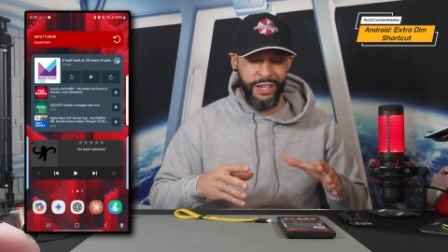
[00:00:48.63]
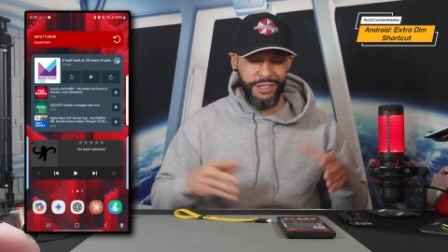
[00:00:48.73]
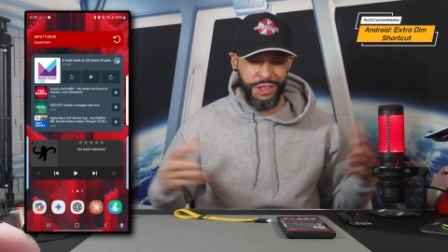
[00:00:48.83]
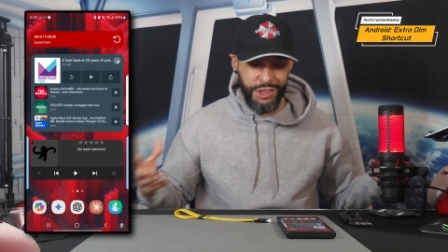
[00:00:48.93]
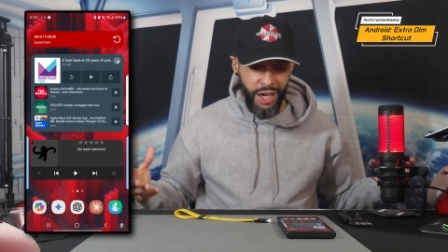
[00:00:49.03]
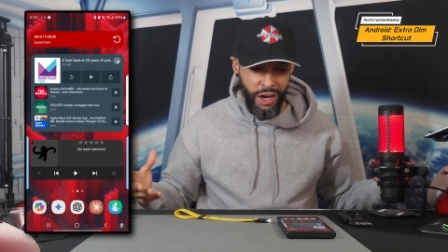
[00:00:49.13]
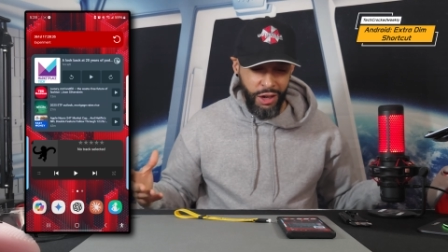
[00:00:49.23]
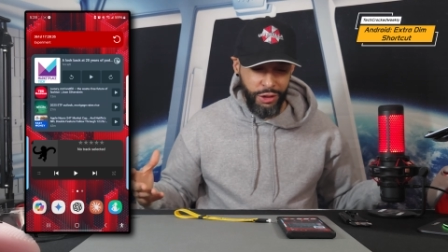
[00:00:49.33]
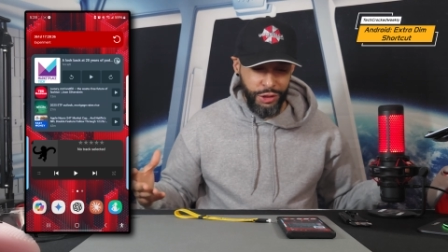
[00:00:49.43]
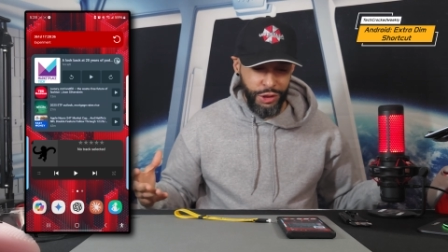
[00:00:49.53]
and it's just
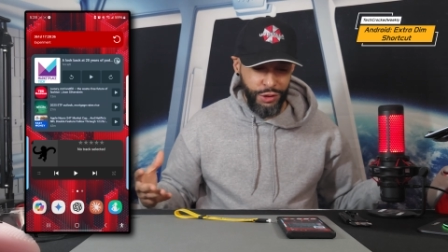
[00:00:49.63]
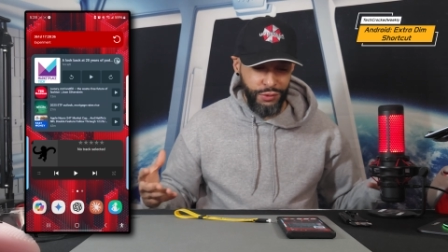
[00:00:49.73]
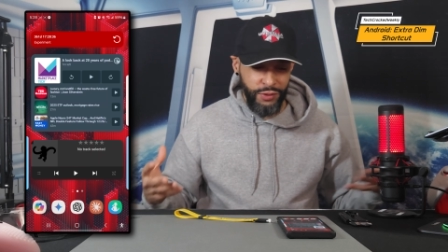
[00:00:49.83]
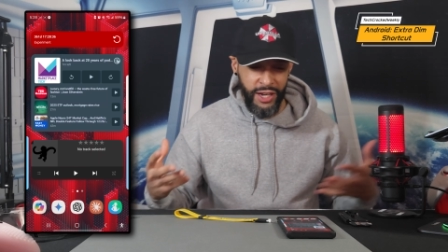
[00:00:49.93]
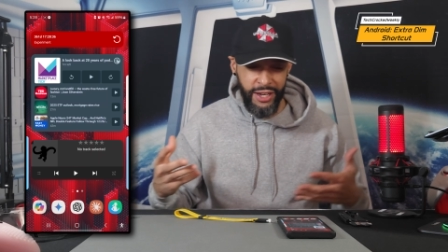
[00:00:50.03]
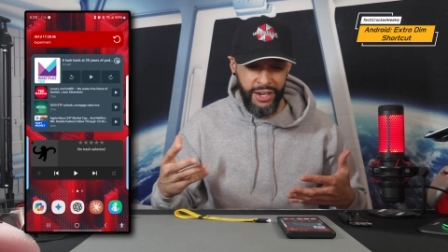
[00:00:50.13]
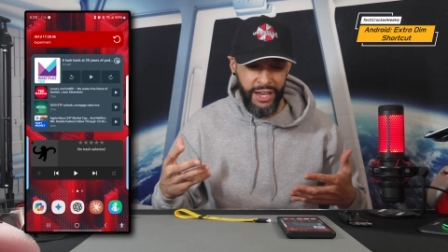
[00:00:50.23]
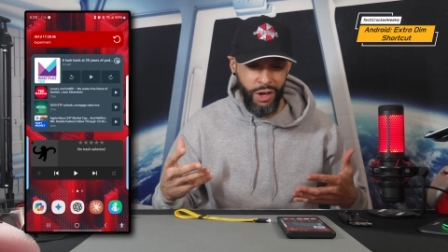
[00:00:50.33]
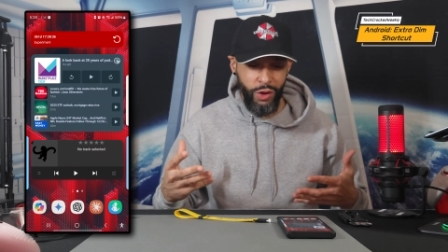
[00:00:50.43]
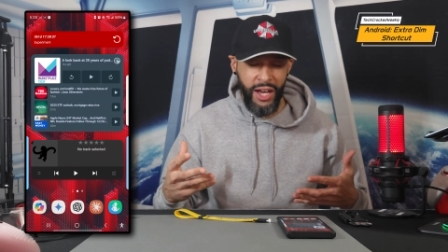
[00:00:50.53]
hard to find
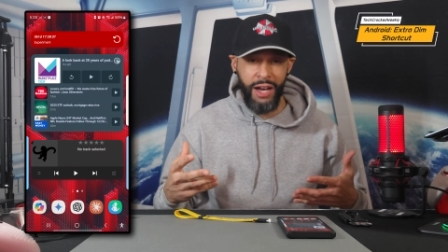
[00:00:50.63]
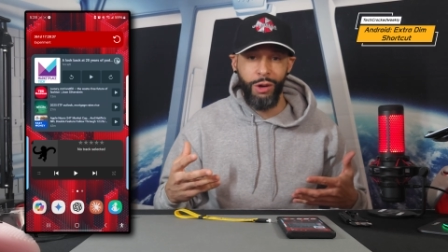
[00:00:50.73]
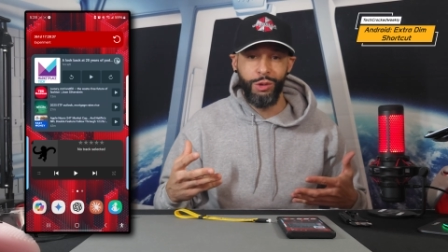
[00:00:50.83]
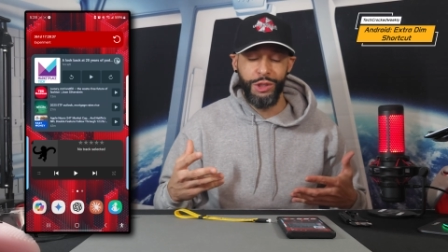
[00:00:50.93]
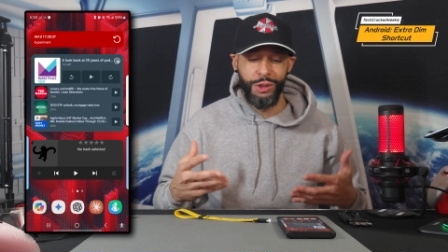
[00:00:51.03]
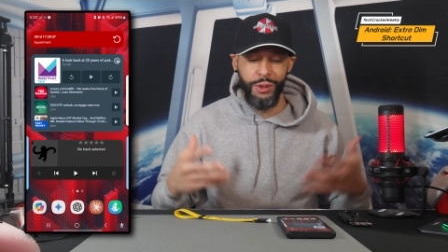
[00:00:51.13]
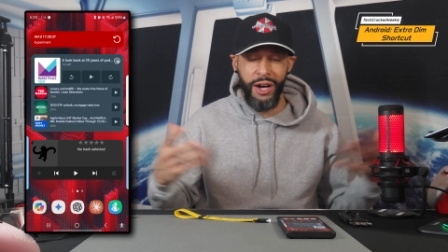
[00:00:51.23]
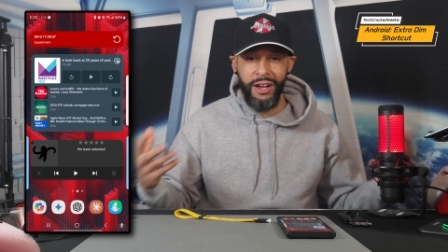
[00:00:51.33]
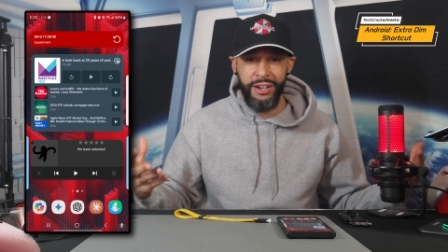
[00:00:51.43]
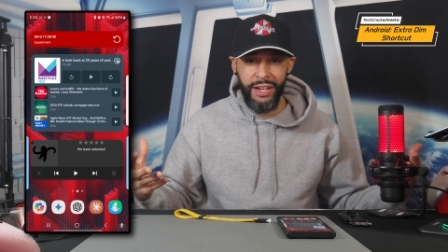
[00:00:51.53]
out how to
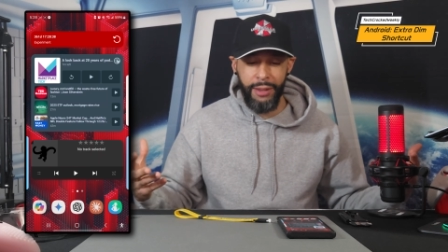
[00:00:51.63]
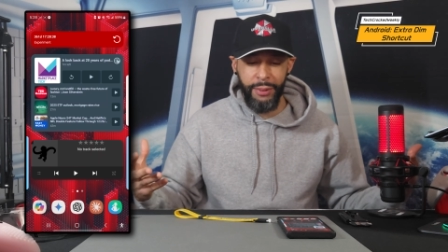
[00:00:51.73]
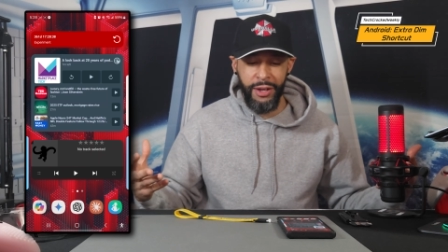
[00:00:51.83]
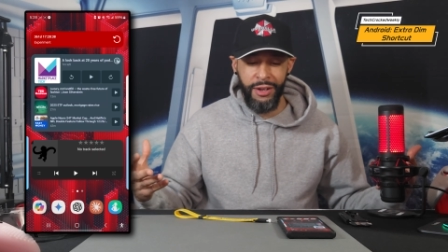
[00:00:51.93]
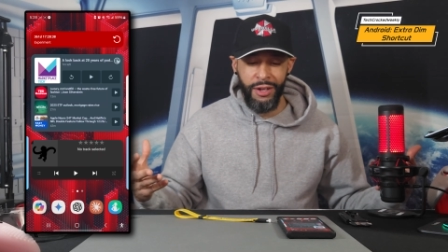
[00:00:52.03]
undim it.